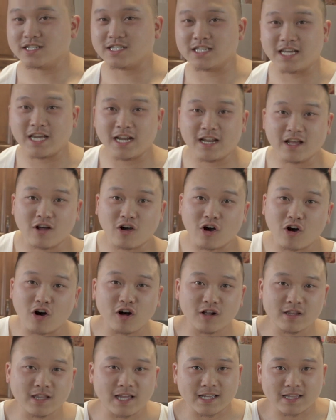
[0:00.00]
to get it
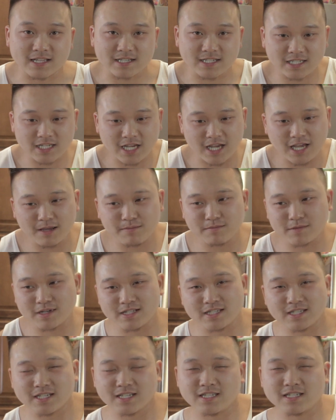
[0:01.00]
all like the same
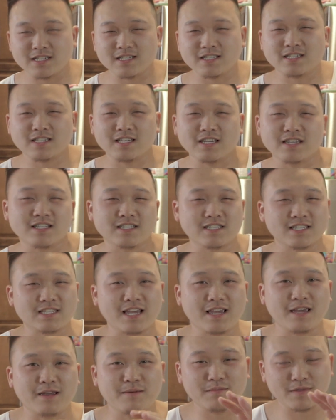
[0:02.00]
consistency, the
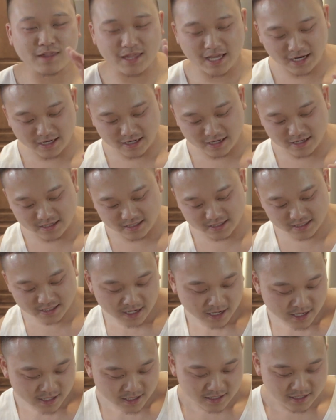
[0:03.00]
same thickness.
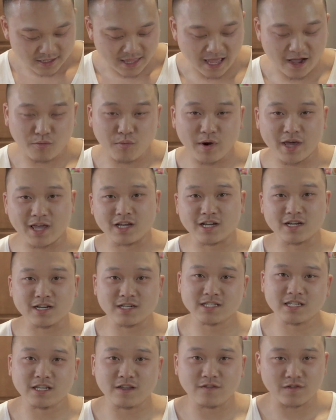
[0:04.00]
That way it
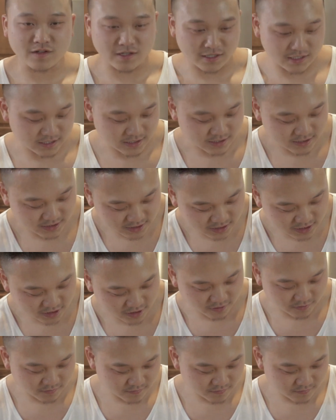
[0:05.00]
cooks evenly. So,